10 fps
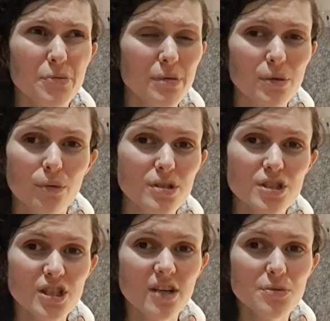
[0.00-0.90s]
3/4 of the
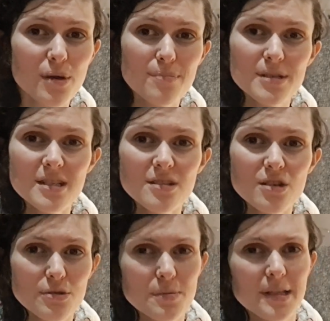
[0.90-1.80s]
shelves were empty. So I
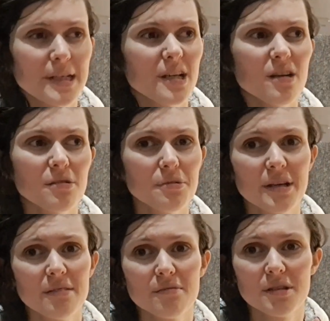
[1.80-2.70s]
was a bit like, oh,
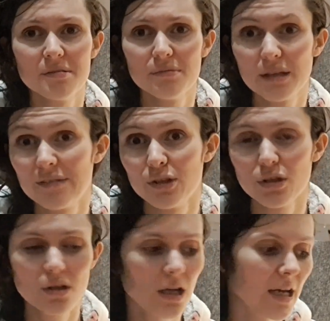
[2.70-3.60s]
okay, well, I'll have a
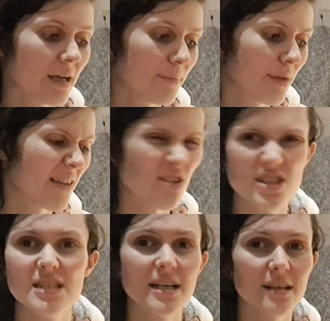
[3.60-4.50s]
look. And I've not
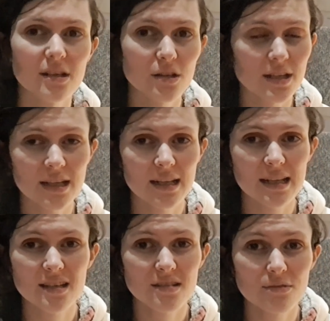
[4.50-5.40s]
seen anything on there,
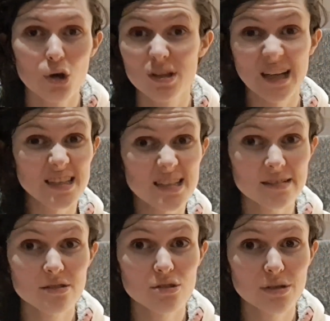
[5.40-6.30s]
like online
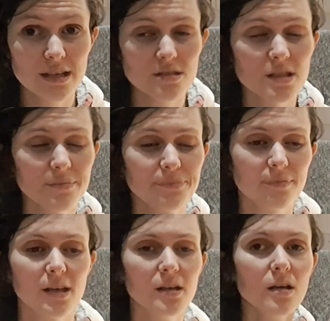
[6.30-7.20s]
sale at all yet. So
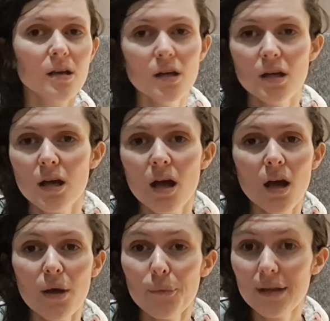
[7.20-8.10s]

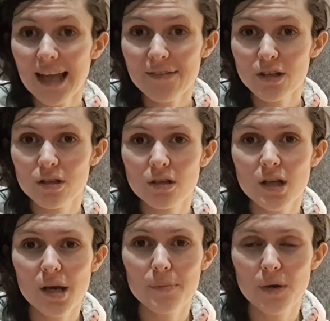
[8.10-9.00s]
we'll have a look.
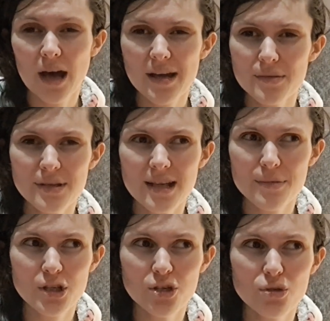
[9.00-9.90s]
But I don't think I'm a
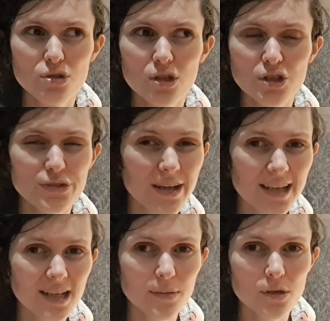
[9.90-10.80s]
huge Lush fan
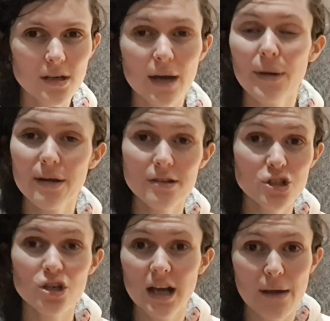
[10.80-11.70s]
anymore. When I was
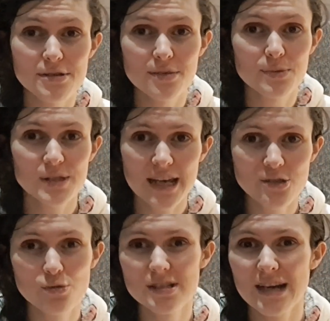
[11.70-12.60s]
younger, I was
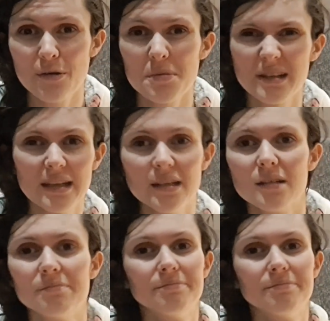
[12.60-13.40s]
obsessed, whereas now I'm a bit like,